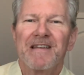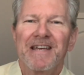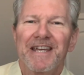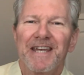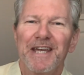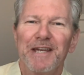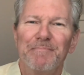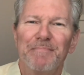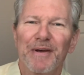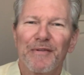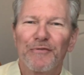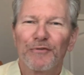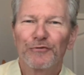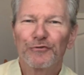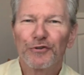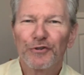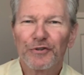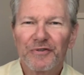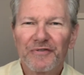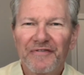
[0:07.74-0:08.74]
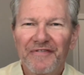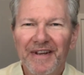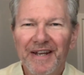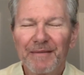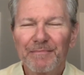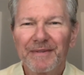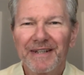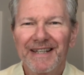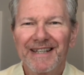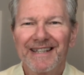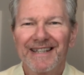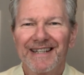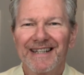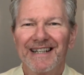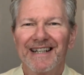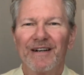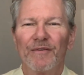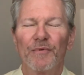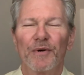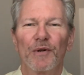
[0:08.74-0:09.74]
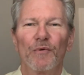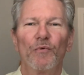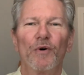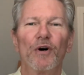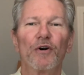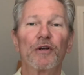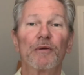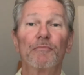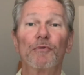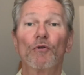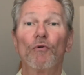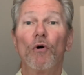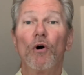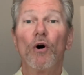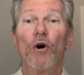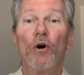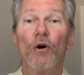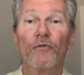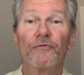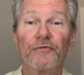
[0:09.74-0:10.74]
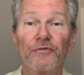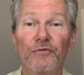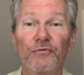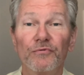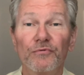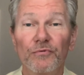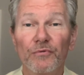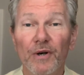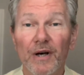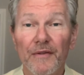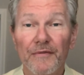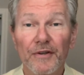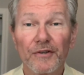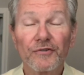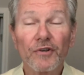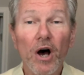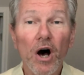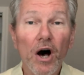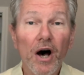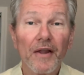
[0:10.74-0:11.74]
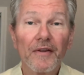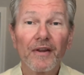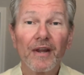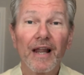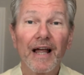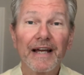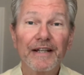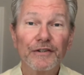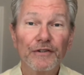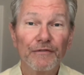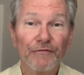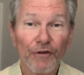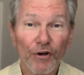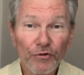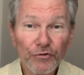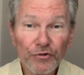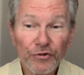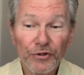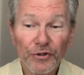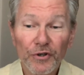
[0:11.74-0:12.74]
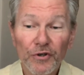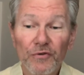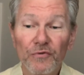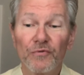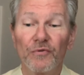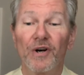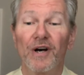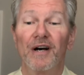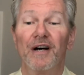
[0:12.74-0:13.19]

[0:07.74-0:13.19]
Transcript: Hey, Bethel Church family, I want to welcome you all to this online devotional,